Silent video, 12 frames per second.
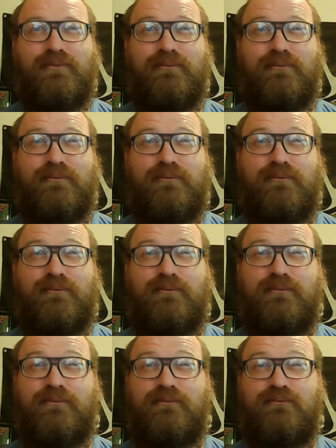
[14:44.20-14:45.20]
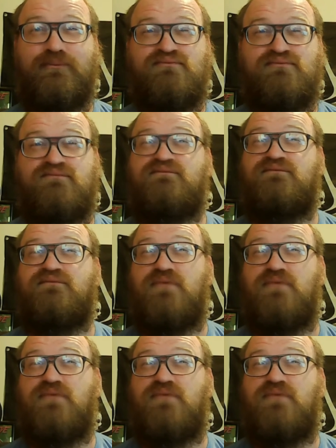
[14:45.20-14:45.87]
No one is speaking in this clip.